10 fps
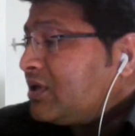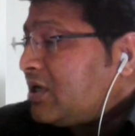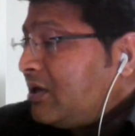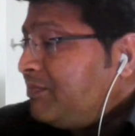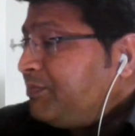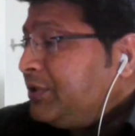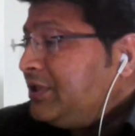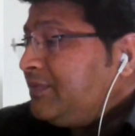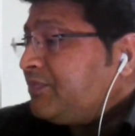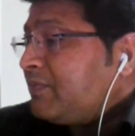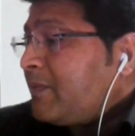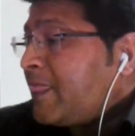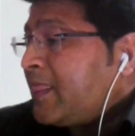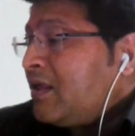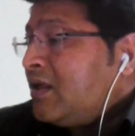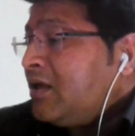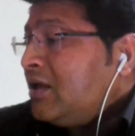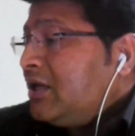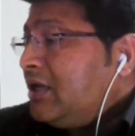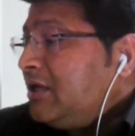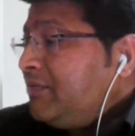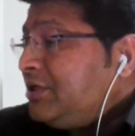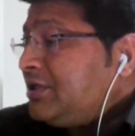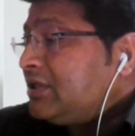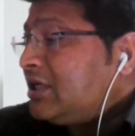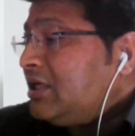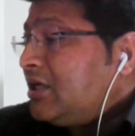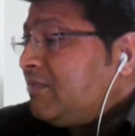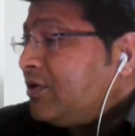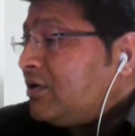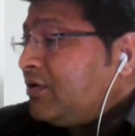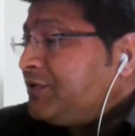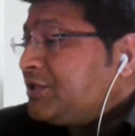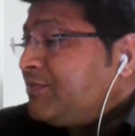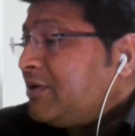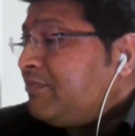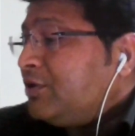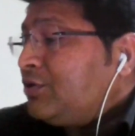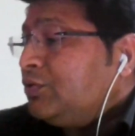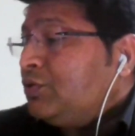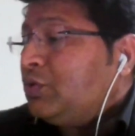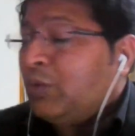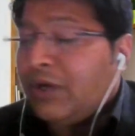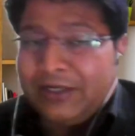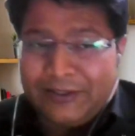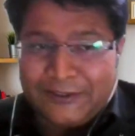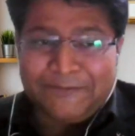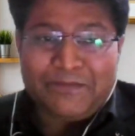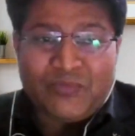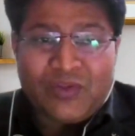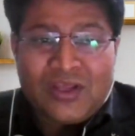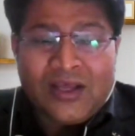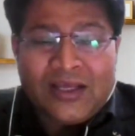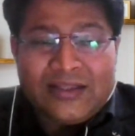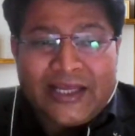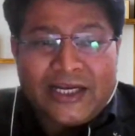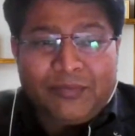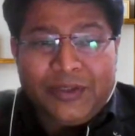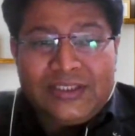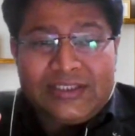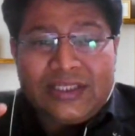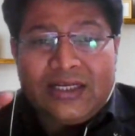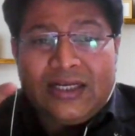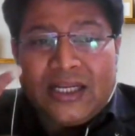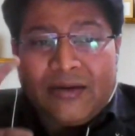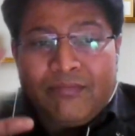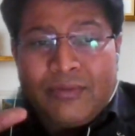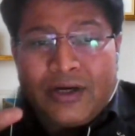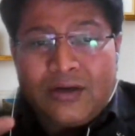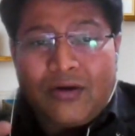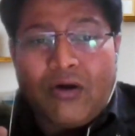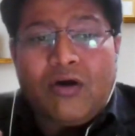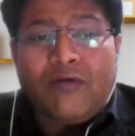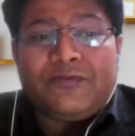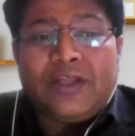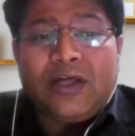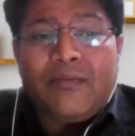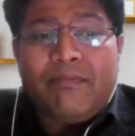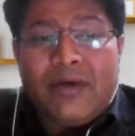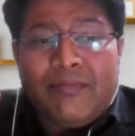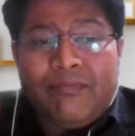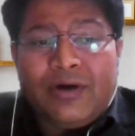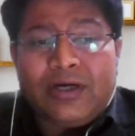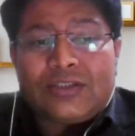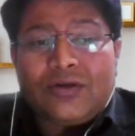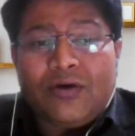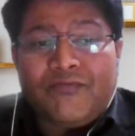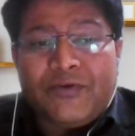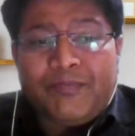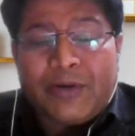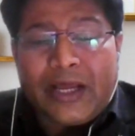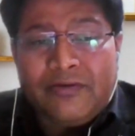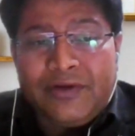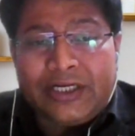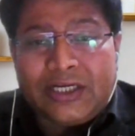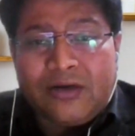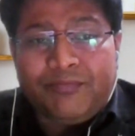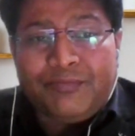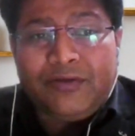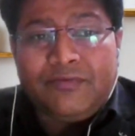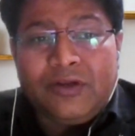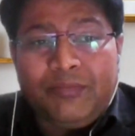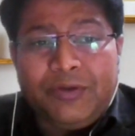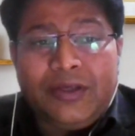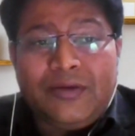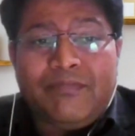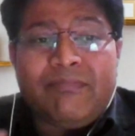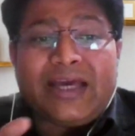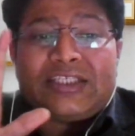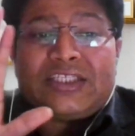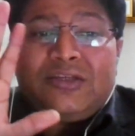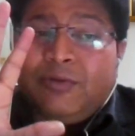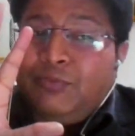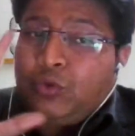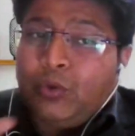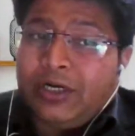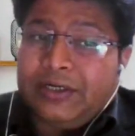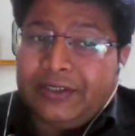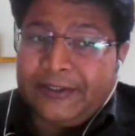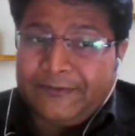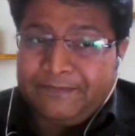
company limit the number of its member to 200 that means the number of the members of a private company will be maximum 200